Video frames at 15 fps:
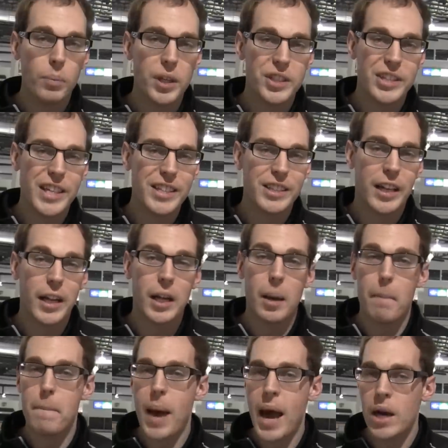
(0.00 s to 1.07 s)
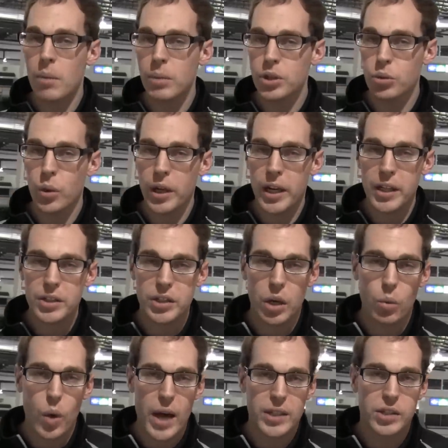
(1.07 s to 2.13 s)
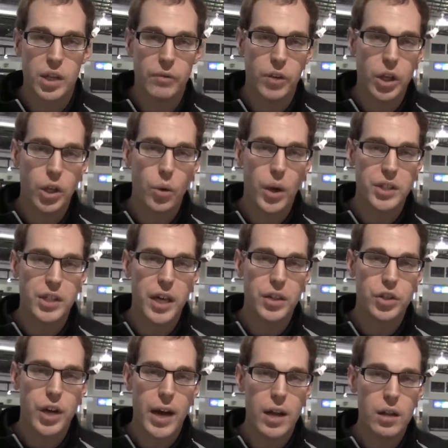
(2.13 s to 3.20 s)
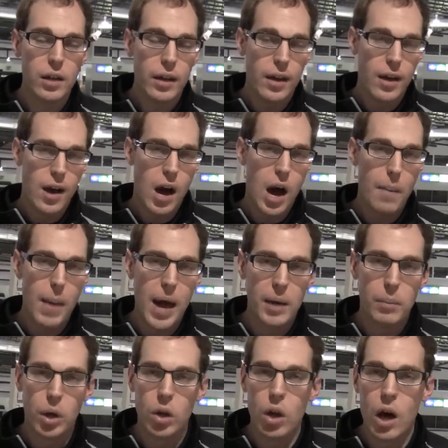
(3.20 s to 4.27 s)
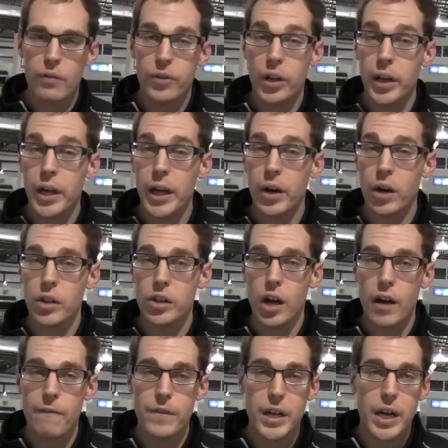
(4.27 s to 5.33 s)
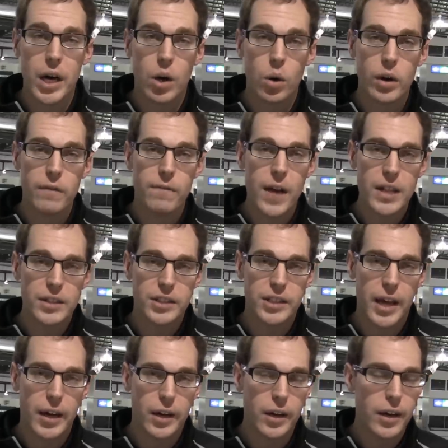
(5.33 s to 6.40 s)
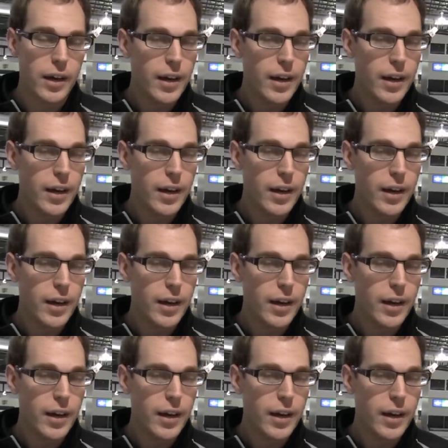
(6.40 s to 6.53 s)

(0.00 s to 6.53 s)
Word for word: this season in a battle between East and West of the U S H L. I'm Adam McLaughlin here at the Viaero Event Center.